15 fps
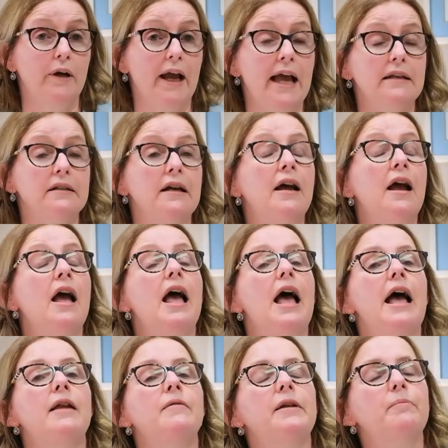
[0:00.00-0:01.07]
at,
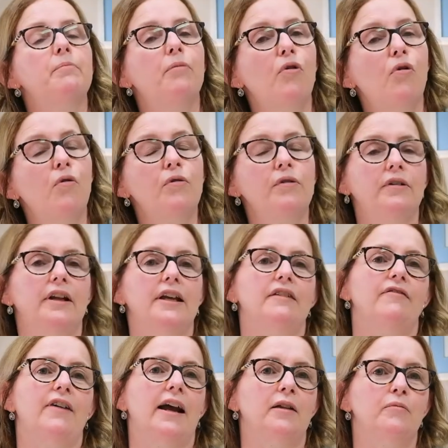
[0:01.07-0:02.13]
and importantly
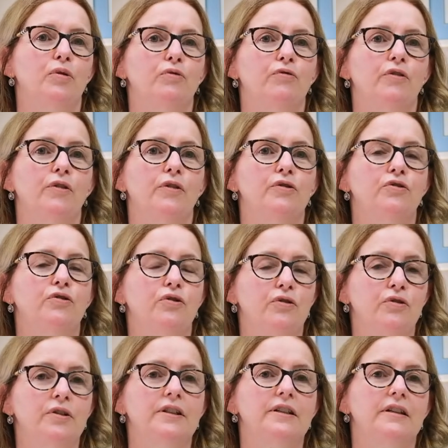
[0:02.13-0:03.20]
available for the
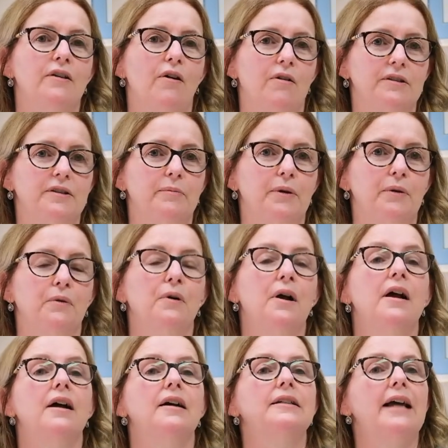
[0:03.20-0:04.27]
juniors in hospital
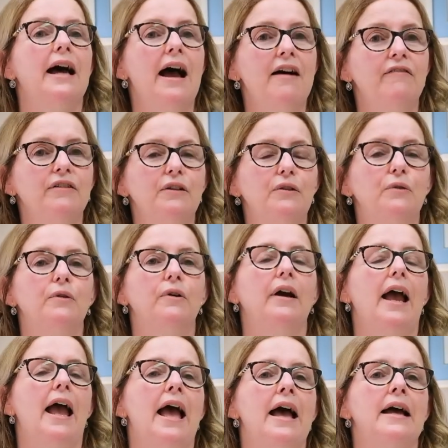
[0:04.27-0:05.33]
to have a look
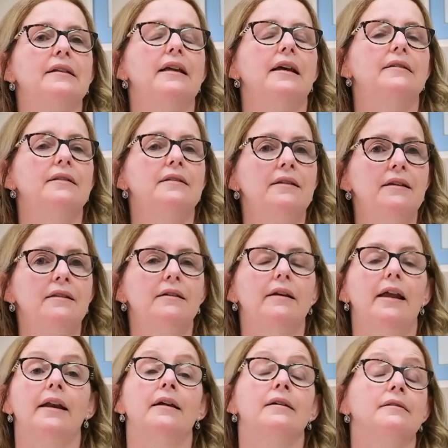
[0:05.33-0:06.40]
at, see the
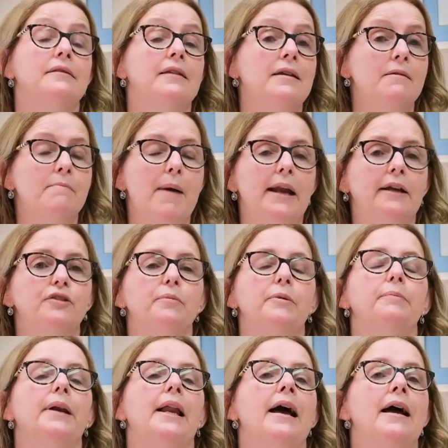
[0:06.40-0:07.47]
letter, see a
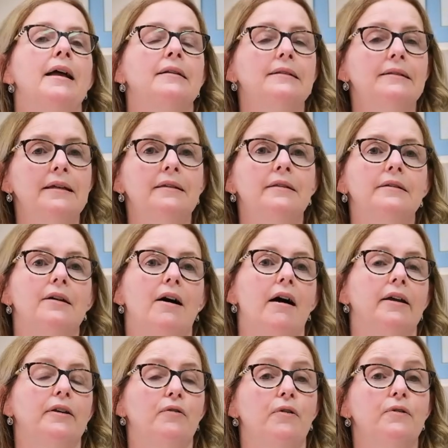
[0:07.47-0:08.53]
management plan, see the
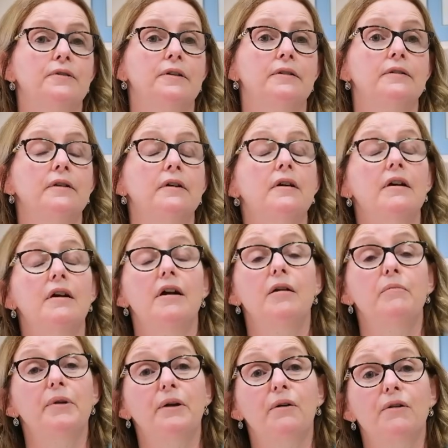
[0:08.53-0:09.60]
diagnosis,
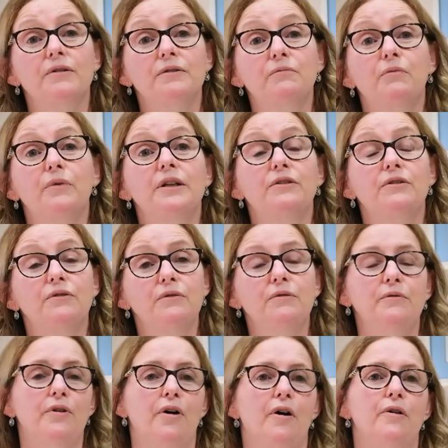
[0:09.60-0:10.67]
because we do
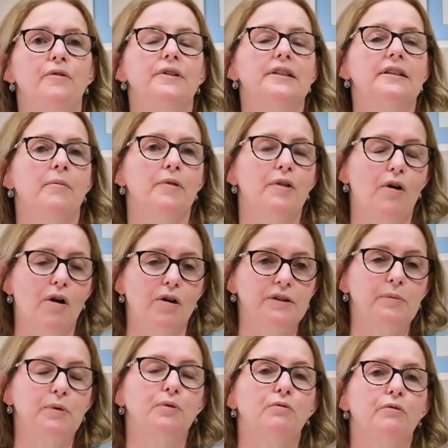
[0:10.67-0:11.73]
know that some of the
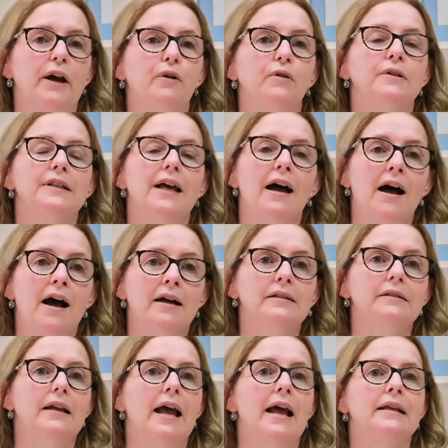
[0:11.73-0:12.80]
hospital records
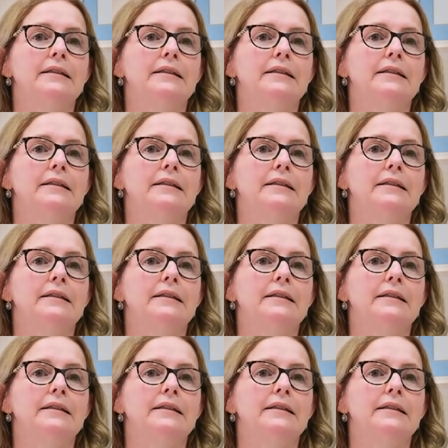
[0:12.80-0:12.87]
aren't as